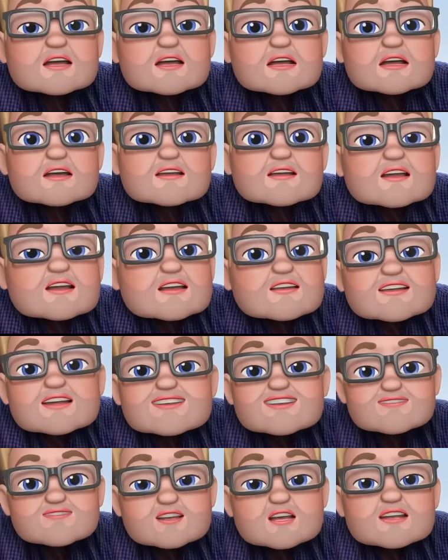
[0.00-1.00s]
None of
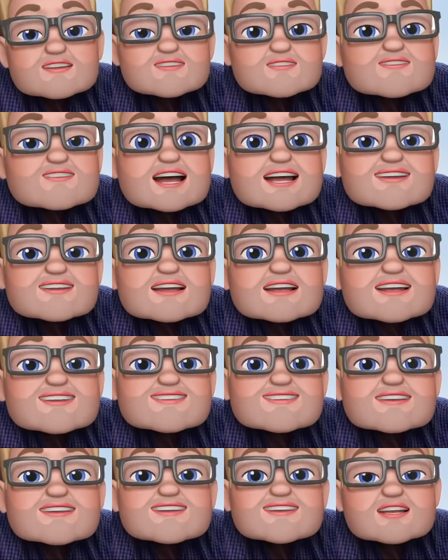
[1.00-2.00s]
these drugs or techniques
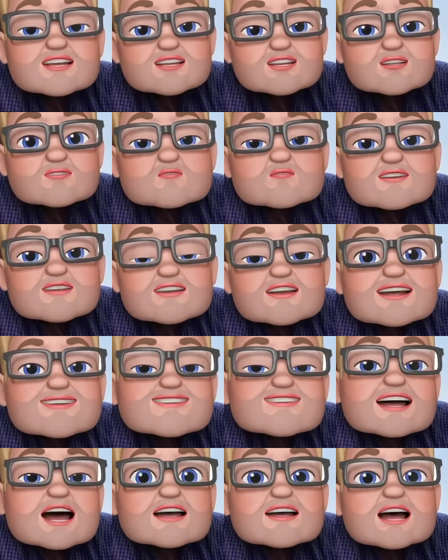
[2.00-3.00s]
is new.
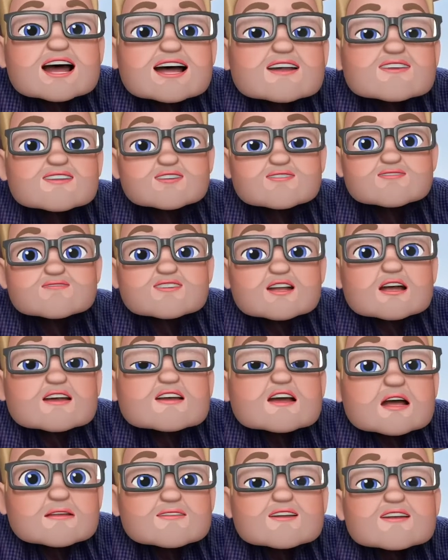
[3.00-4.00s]
It's not like a new drug
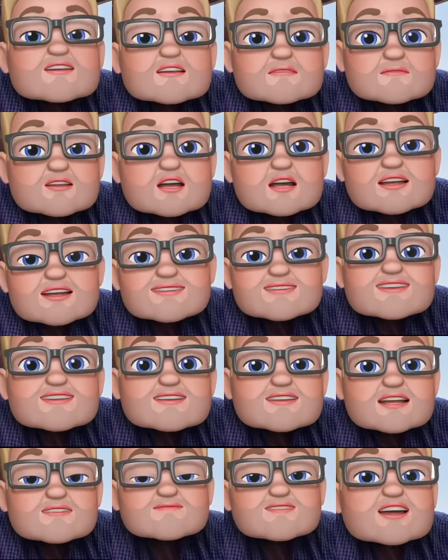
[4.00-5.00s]
coming to the market that
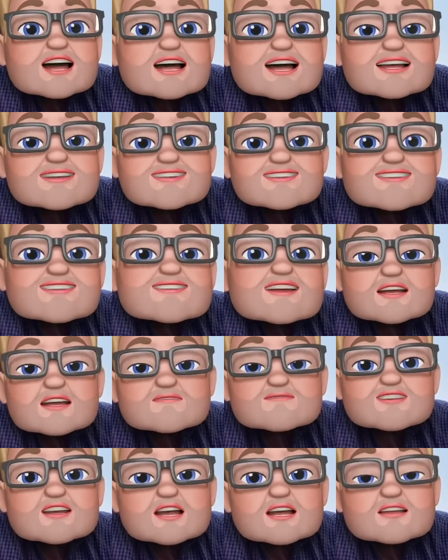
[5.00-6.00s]
the FDA has to study
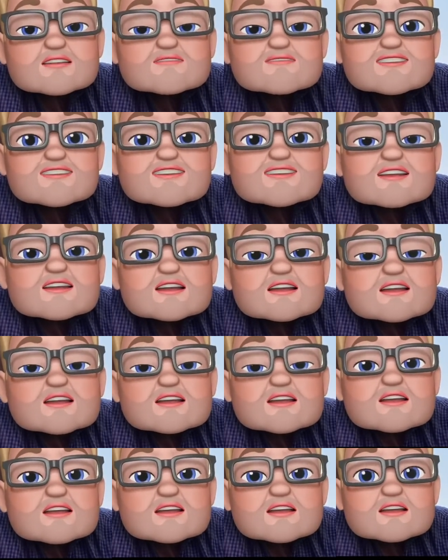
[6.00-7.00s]
for years.
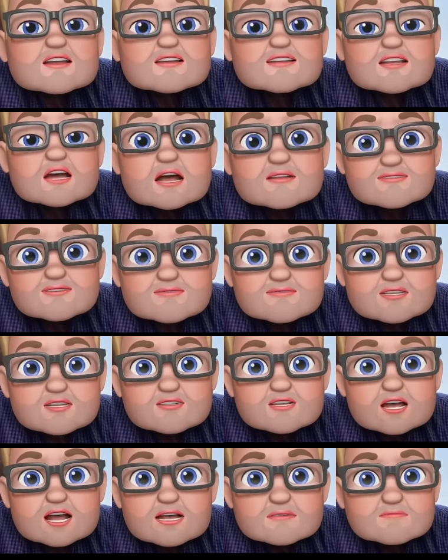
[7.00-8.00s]
Doctors know
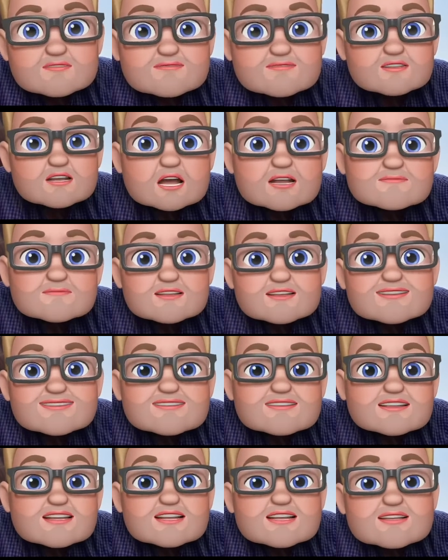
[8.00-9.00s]
how to prescribe
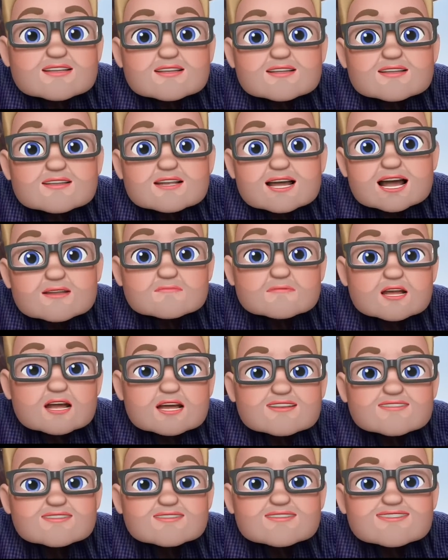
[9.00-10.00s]
this and
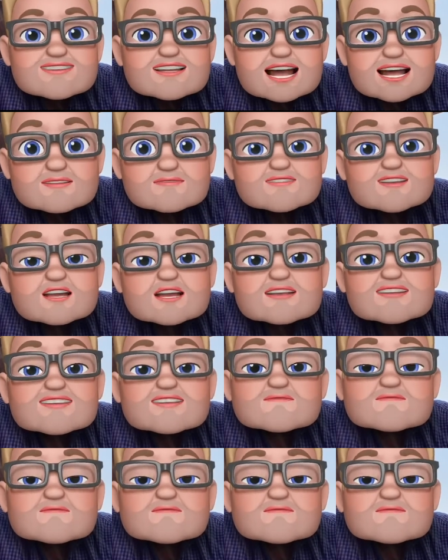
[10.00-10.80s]
monitor the side effects.